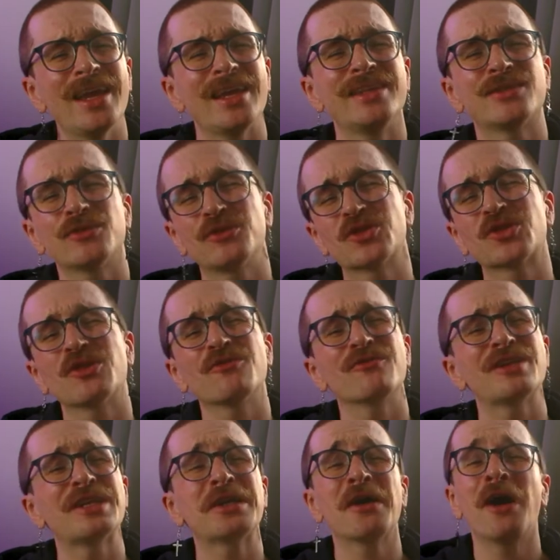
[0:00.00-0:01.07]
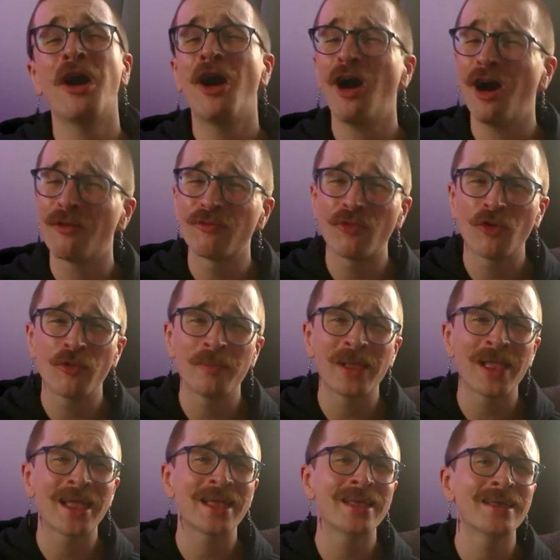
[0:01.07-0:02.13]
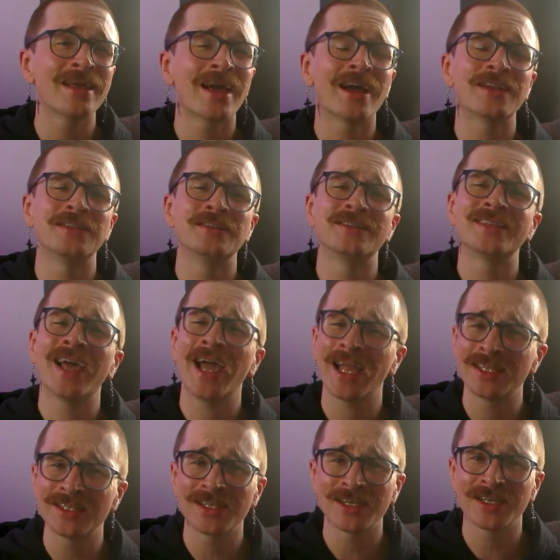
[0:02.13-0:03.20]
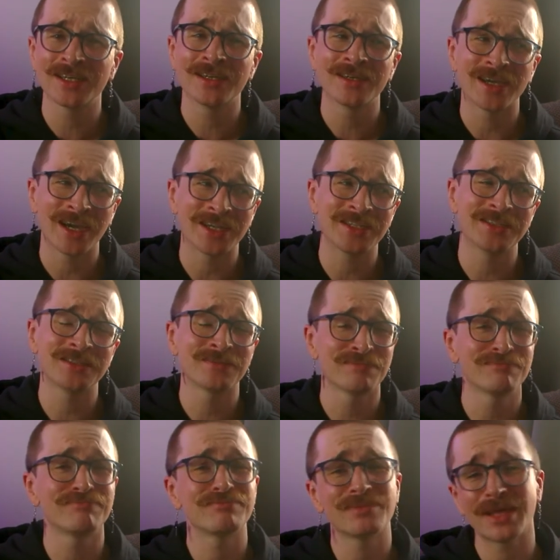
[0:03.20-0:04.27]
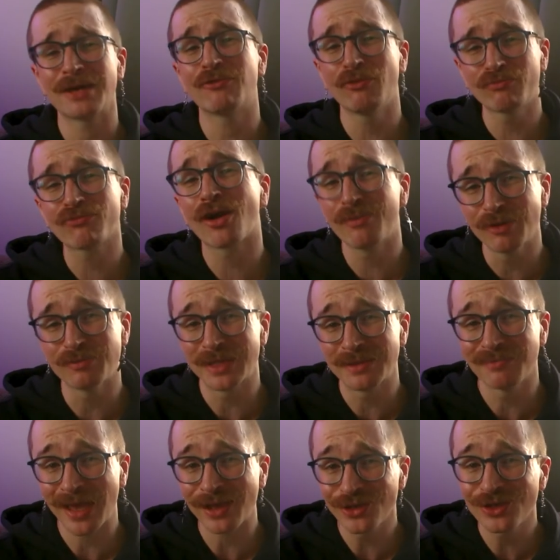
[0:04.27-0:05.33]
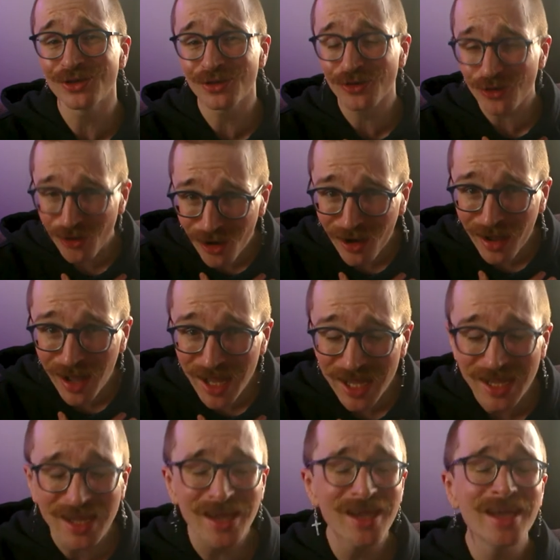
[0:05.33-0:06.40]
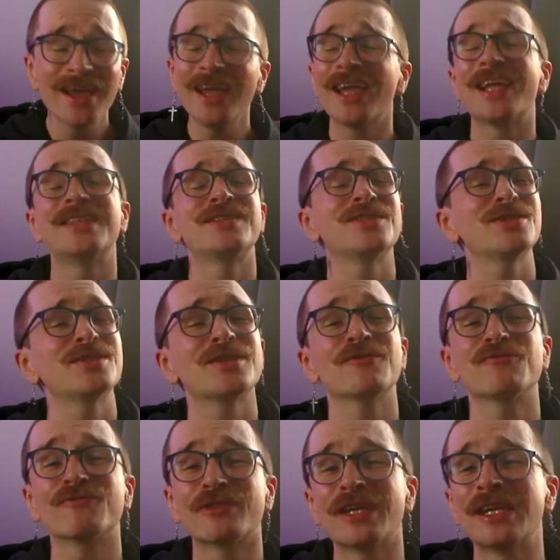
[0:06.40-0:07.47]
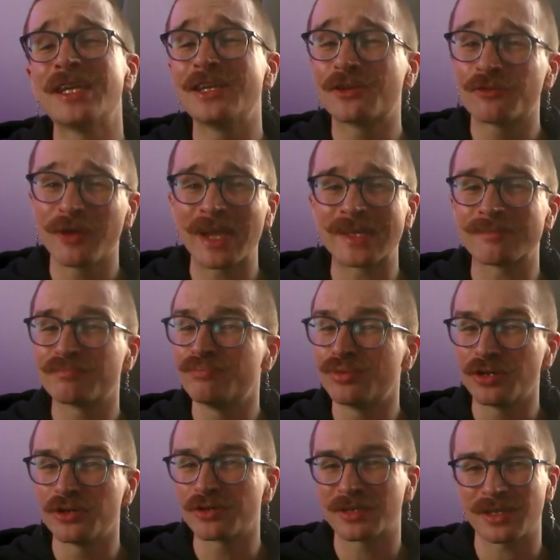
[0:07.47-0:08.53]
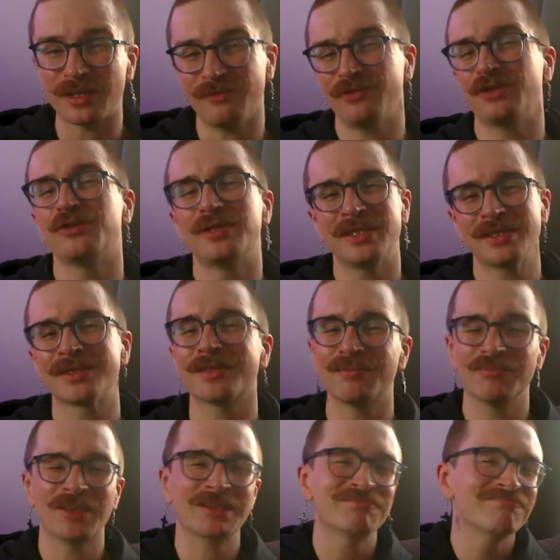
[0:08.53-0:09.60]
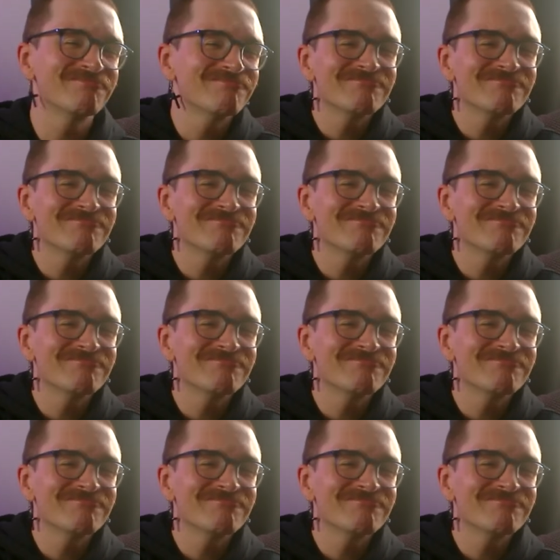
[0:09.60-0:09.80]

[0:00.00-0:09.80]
It's also really heartwarming and tender, and it will probably make you cry. It's just a really great book if you need something